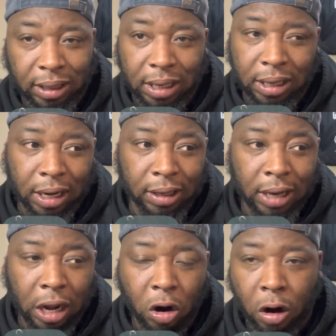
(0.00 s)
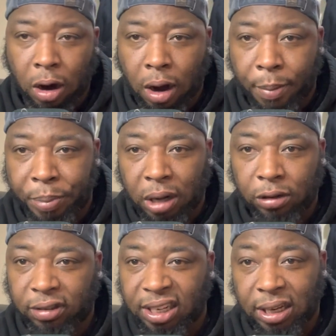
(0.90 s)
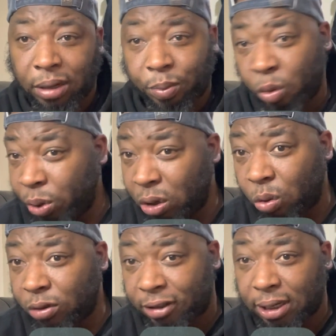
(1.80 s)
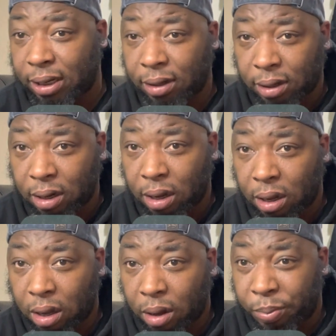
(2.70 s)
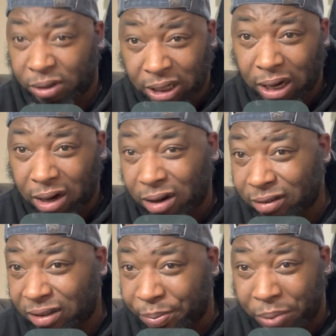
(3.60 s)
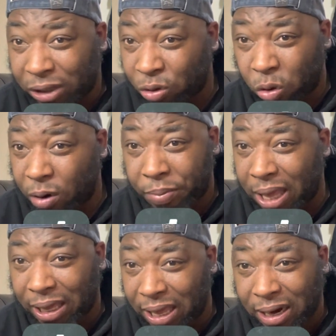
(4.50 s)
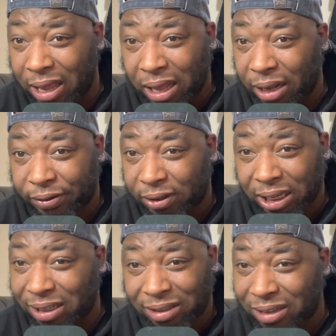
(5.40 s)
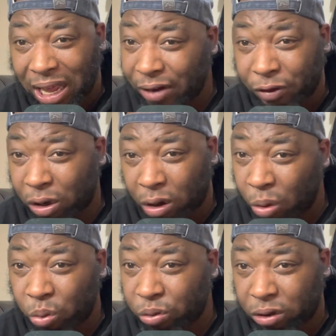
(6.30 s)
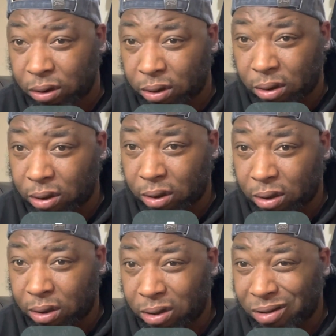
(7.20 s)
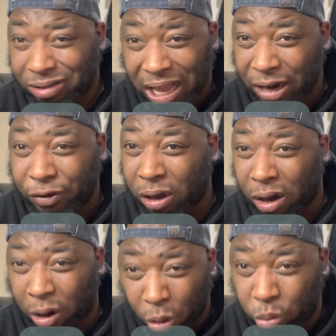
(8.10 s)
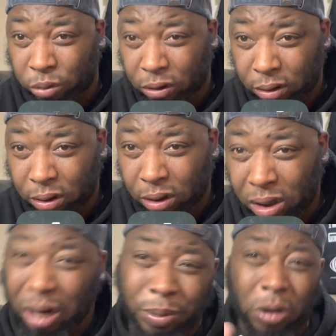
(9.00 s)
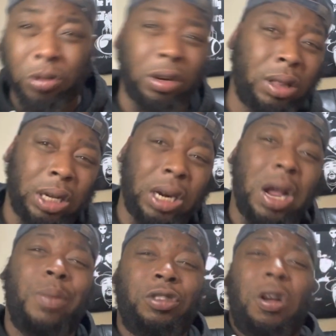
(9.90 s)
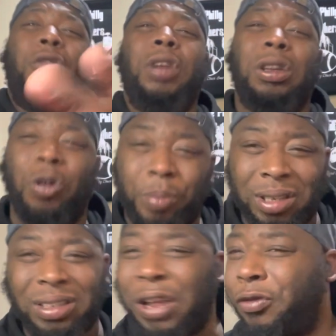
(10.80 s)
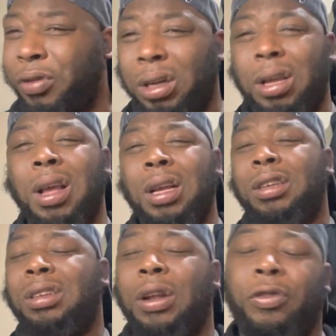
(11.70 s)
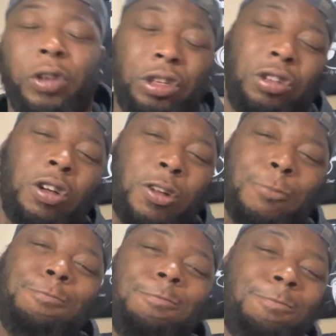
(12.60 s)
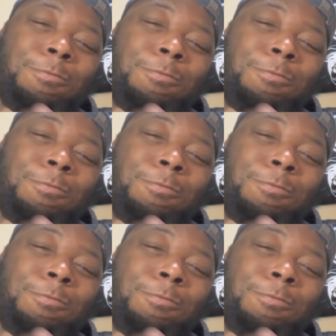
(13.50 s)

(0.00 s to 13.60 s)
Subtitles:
that they are a better team. But we're going to see. But Jalen Hurts is the best quarterback in the NFC, and it's not even close. It's not even close. Let me know what y'all think in the comments. Y'all already know. But stay Philly. Stay fresh, y'all.